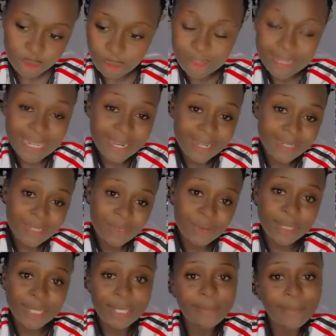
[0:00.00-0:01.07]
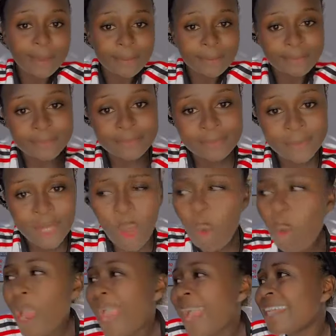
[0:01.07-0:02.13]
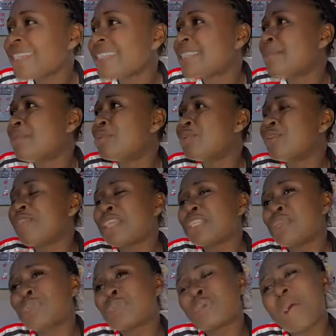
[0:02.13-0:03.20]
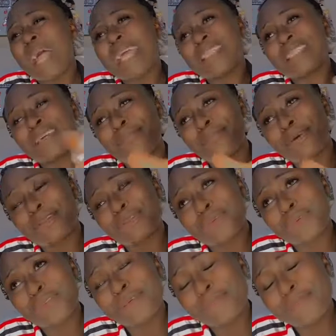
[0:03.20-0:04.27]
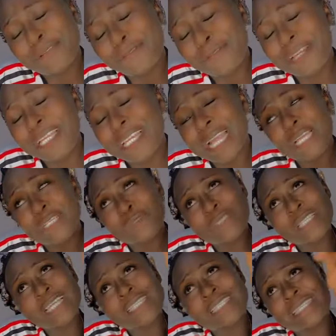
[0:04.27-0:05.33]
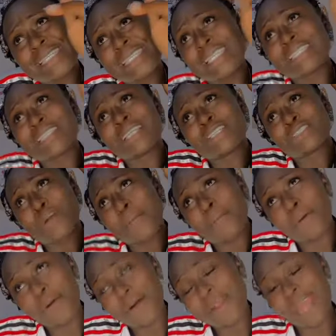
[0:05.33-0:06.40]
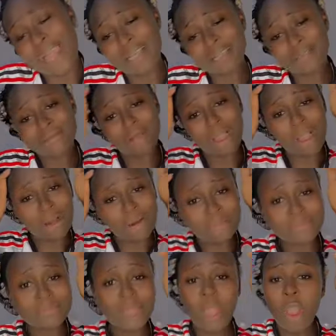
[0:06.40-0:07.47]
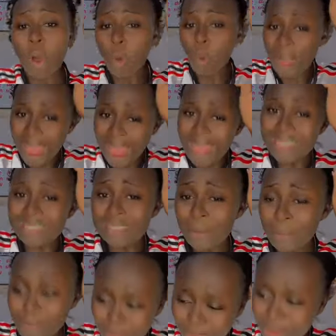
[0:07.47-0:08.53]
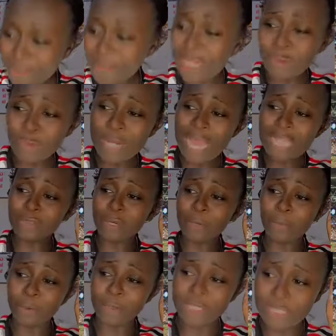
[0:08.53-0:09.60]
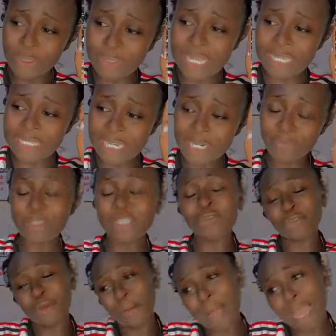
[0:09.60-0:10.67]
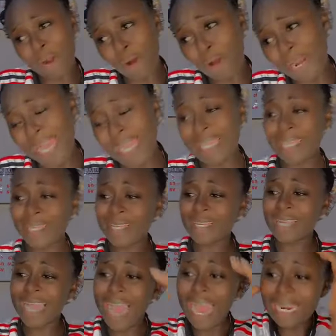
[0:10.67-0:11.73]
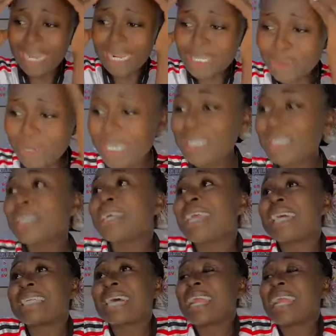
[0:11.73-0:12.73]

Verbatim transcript: Or directed to the keeper. Where is the Bruno that used to hide the ball through the free kick and you just see it the top corner? Where is the Bruno that would actually produce a set piece from a corner kick and actually get